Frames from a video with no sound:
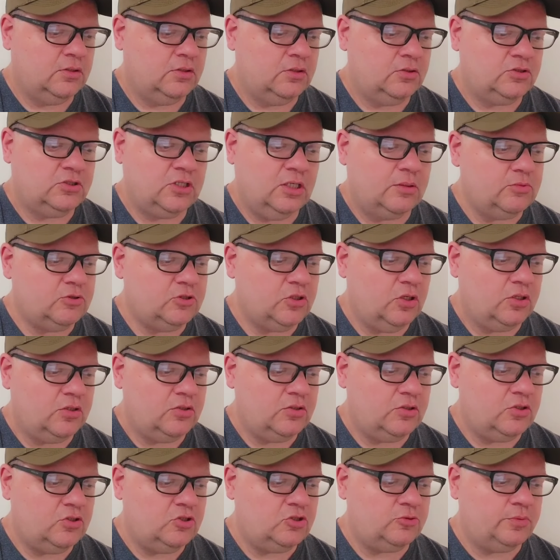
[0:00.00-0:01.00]
Those numbers
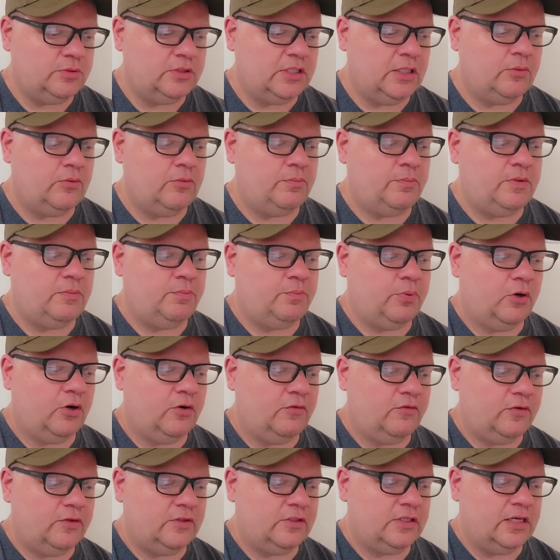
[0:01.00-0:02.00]
aren't huge, but they would be
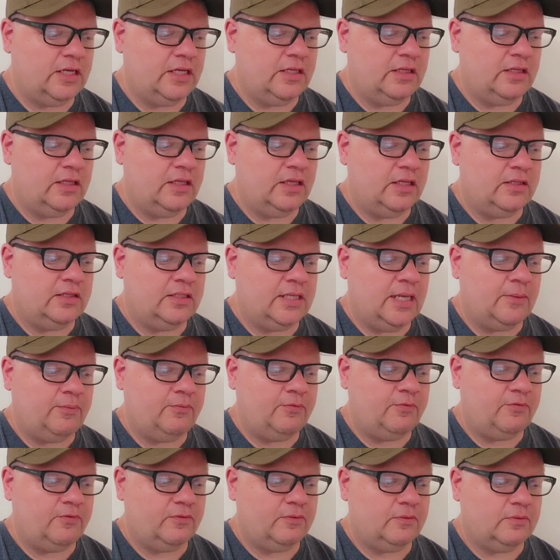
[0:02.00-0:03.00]
perfect in a
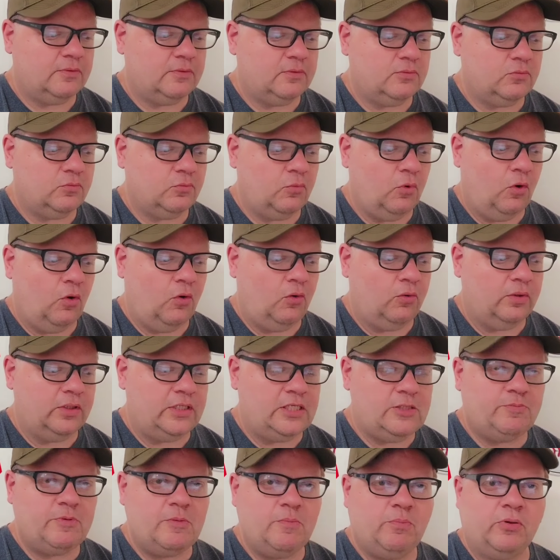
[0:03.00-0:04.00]
depth role.
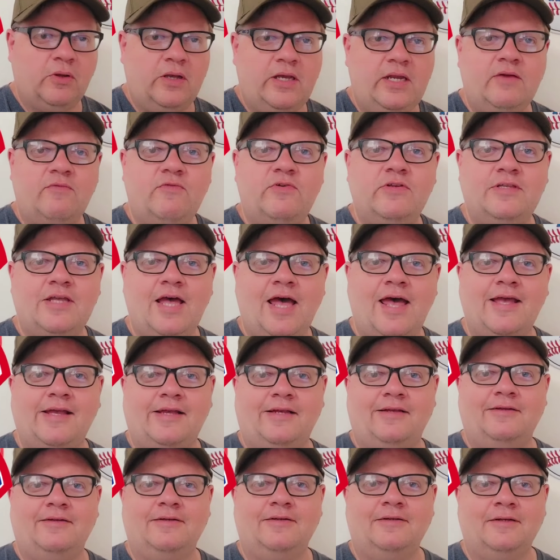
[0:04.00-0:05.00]
He's been playing every
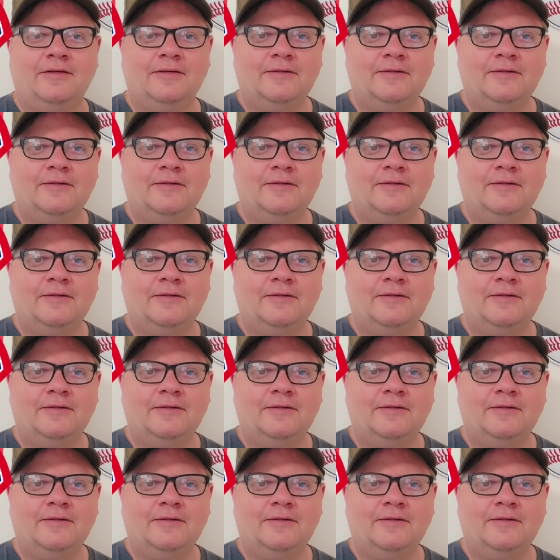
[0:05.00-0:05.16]
day.